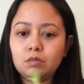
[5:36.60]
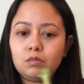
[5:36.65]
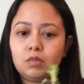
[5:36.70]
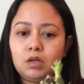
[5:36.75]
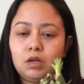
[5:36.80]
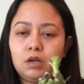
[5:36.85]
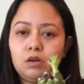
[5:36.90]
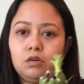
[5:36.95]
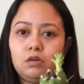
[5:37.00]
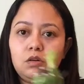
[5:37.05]

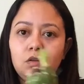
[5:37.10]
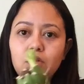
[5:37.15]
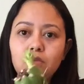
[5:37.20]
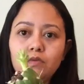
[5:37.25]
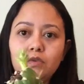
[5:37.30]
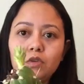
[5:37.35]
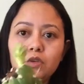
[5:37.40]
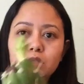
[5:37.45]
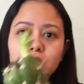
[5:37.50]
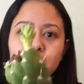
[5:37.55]
But I don't know
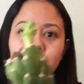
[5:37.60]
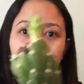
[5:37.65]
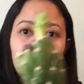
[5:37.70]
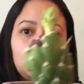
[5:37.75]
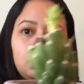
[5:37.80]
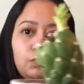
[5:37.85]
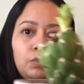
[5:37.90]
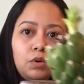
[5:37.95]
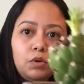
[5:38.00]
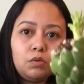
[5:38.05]
if you could see
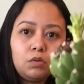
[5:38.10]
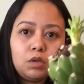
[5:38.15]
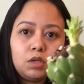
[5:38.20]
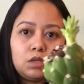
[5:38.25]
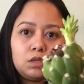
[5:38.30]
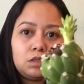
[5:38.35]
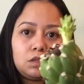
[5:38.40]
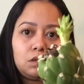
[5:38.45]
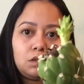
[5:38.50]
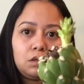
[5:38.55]
the
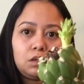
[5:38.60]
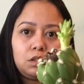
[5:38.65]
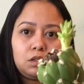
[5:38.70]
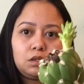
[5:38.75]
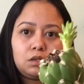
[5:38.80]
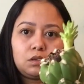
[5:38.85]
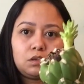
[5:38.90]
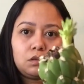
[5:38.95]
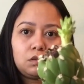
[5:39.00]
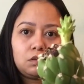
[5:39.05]
pokies on
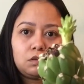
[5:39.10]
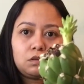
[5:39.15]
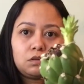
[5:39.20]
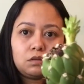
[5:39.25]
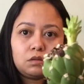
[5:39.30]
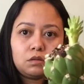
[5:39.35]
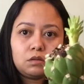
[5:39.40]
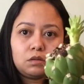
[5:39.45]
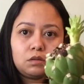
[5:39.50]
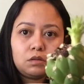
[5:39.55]
it.
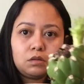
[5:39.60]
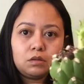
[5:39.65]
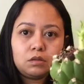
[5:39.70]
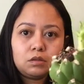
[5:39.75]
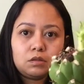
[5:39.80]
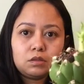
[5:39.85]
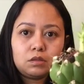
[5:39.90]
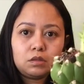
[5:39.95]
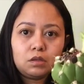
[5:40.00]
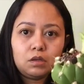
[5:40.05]

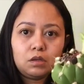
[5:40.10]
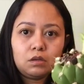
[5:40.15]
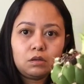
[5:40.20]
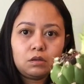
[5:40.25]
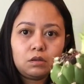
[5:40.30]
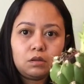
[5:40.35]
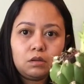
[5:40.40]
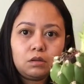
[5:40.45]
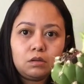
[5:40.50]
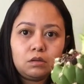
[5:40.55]
It's like
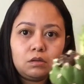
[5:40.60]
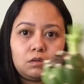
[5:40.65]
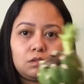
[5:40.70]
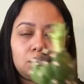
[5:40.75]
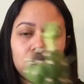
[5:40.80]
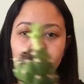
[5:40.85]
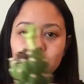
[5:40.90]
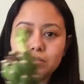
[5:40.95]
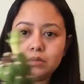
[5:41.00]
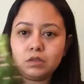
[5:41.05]

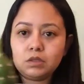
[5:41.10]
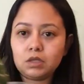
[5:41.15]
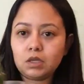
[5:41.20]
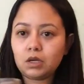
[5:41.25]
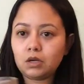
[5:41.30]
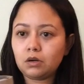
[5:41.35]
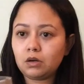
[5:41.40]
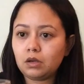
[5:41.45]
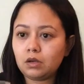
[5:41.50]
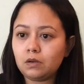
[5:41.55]

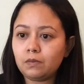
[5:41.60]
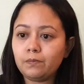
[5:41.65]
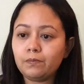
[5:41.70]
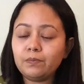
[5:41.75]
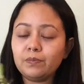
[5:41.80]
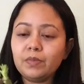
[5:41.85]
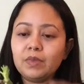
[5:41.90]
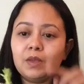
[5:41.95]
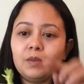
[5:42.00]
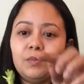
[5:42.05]
scary.
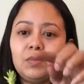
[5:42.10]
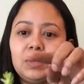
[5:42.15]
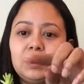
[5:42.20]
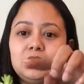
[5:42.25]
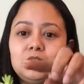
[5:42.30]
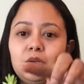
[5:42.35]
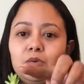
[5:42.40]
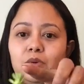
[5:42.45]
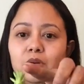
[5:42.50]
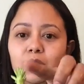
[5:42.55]
But
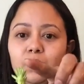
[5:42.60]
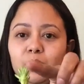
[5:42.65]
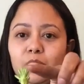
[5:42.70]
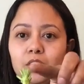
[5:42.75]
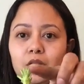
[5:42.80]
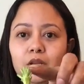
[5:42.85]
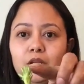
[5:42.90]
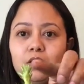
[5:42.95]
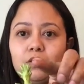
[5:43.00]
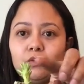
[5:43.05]
it's already
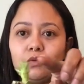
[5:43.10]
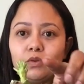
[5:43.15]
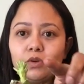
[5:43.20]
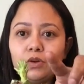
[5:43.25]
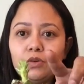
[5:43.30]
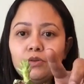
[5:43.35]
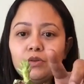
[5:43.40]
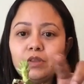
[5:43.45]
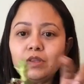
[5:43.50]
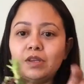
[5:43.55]
putting out
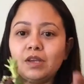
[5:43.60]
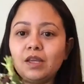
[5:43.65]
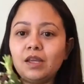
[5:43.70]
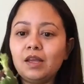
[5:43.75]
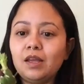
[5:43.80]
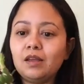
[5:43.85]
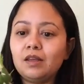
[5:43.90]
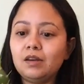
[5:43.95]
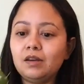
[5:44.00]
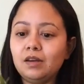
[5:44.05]
growth, and I
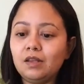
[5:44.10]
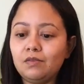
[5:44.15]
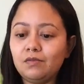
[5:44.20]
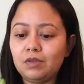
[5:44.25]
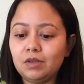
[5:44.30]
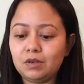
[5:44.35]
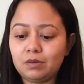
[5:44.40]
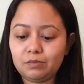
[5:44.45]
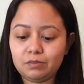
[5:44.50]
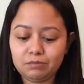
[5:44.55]
hadn't
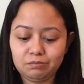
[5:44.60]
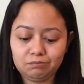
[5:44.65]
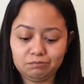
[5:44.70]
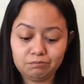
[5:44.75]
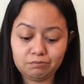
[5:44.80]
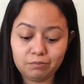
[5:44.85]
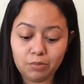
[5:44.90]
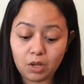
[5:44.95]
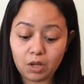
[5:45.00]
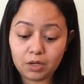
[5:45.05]
even
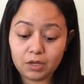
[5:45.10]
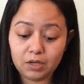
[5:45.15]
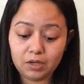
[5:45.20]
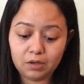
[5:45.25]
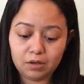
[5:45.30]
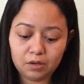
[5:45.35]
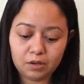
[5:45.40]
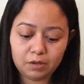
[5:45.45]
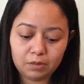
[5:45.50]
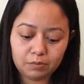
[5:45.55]
potted
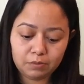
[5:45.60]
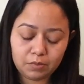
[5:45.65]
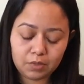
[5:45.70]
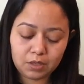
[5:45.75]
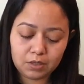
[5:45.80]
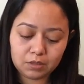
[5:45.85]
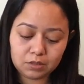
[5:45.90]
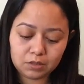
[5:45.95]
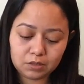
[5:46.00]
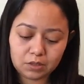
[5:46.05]
it up.
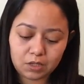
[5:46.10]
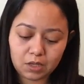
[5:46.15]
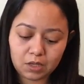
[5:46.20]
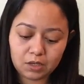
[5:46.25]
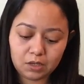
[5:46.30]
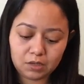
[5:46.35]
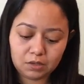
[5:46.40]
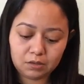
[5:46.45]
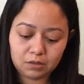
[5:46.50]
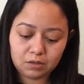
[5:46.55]
I just had
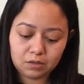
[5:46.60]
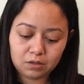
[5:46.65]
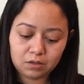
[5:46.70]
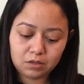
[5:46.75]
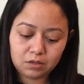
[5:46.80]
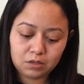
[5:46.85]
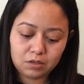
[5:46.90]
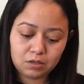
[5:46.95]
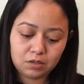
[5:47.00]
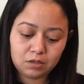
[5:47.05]
it
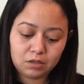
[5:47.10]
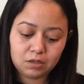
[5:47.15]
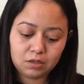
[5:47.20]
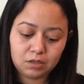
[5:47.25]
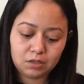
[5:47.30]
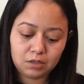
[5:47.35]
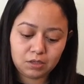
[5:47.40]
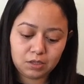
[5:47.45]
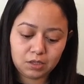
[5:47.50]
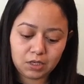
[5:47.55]

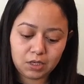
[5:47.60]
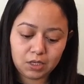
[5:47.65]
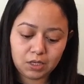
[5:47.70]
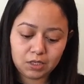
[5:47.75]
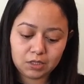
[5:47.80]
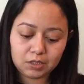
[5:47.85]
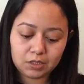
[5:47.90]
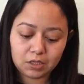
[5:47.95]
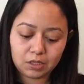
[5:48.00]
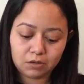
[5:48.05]

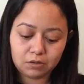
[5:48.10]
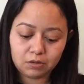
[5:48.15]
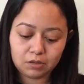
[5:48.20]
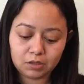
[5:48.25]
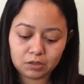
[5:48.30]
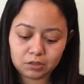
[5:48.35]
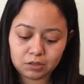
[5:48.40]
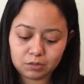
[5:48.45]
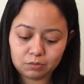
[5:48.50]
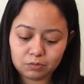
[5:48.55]
laying down
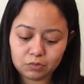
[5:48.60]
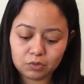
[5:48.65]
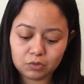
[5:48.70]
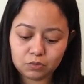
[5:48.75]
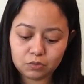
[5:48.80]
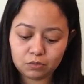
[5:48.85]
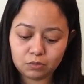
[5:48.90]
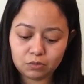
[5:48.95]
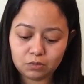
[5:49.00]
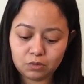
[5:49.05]
on some
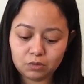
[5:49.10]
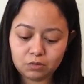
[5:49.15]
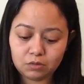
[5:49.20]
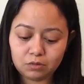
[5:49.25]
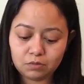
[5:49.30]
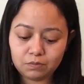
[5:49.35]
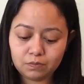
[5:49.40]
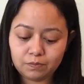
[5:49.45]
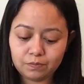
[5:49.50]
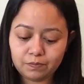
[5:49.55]

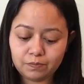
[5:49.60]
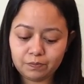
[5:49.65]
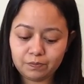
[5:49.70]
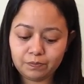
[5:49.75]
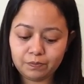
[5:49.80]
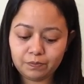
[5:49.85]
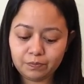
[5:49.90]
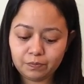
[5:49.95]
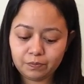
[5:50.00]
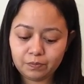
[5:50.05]
soil
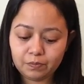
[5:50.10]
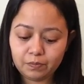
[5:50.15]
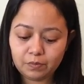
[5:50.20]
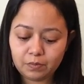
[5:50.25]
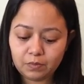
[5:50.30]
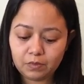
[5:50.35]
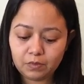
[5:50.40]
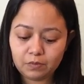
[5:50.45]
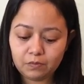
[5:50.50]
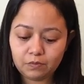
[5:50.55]

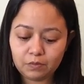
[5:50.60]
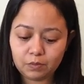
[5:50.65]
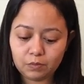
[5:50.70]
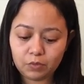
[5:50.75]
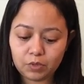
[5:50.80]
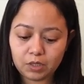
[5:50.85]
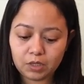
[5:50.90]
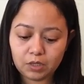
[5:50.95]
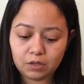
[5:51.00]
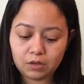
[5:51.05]
from
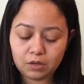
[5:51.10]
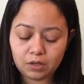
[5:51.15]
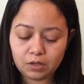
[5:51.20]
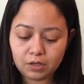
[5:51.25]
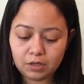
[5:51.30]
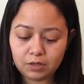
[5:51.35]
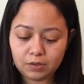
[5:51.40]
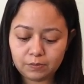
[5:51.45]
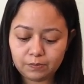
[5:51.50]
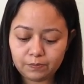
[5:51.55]
when I got
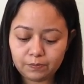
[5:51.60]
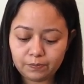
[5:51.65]
it.